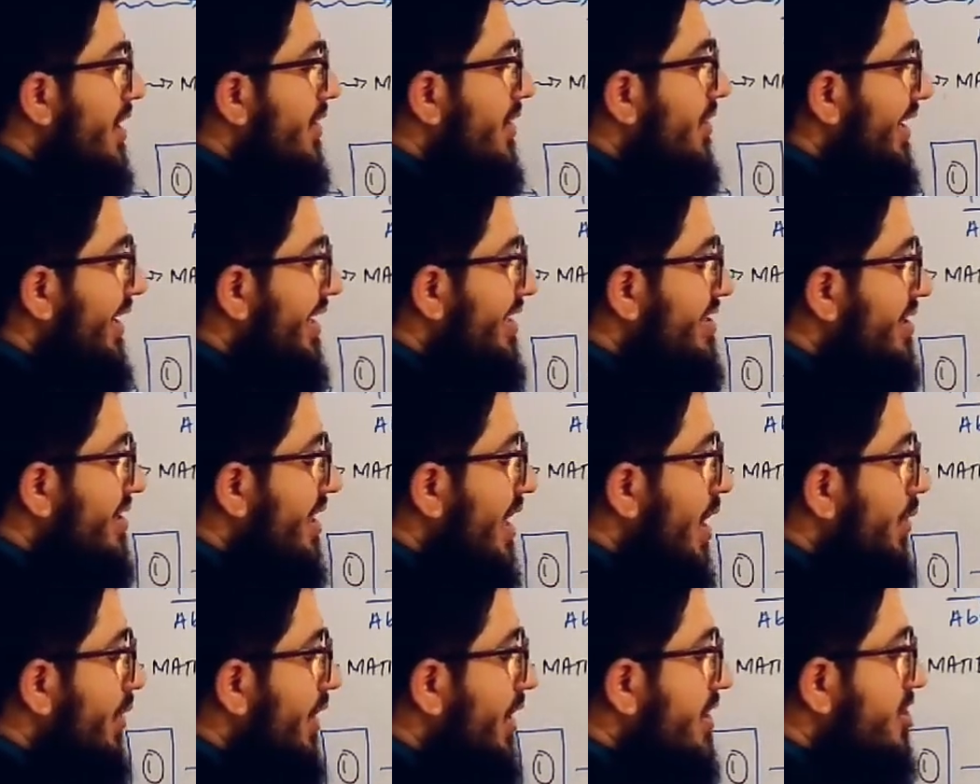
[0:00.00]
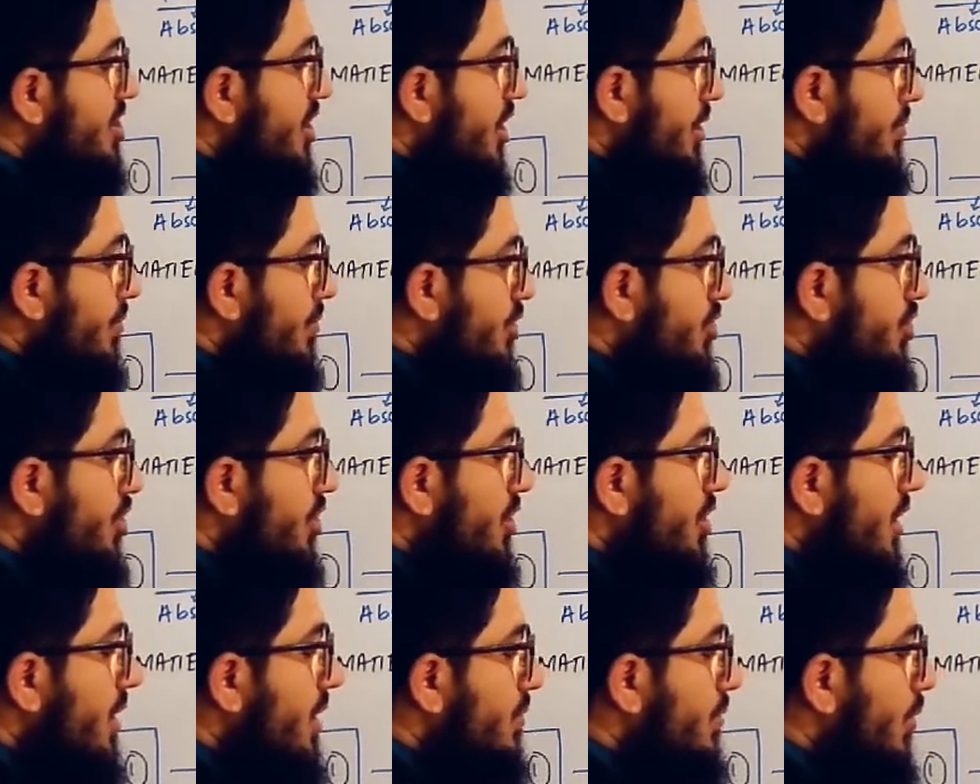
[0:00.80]
that is now as
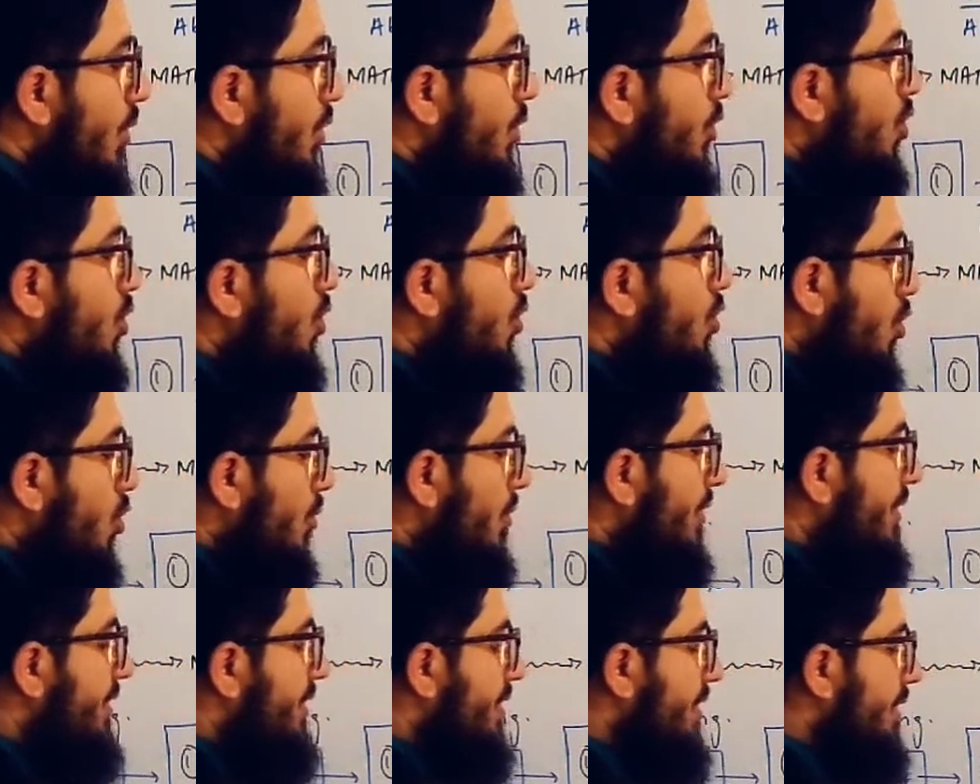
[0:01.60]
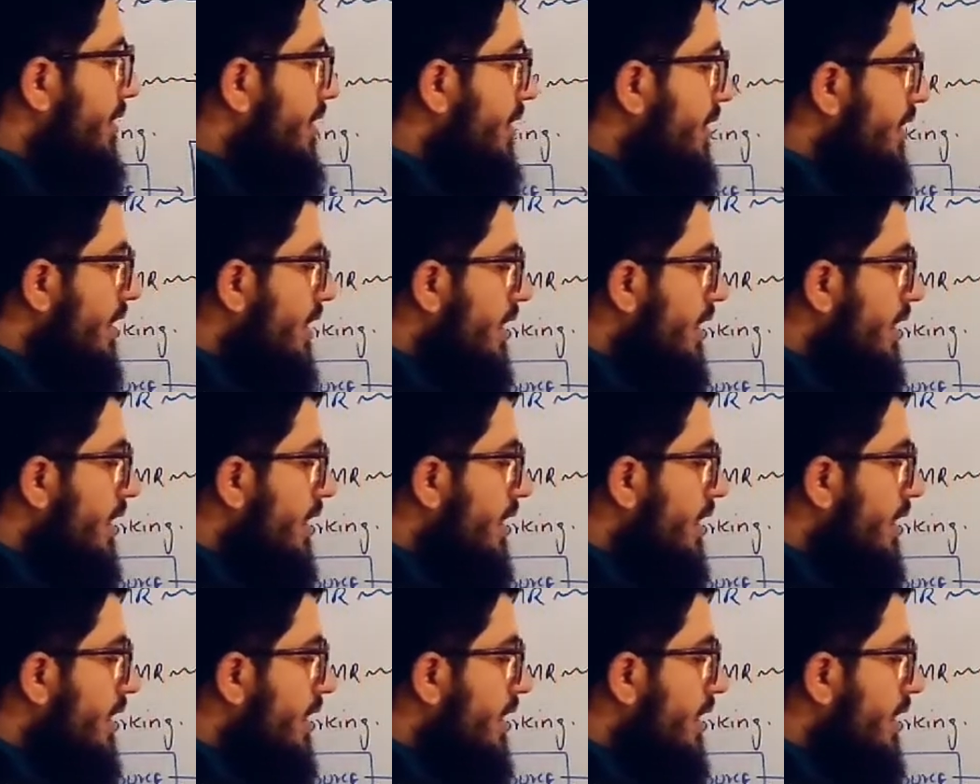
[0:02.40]
emission monochromator.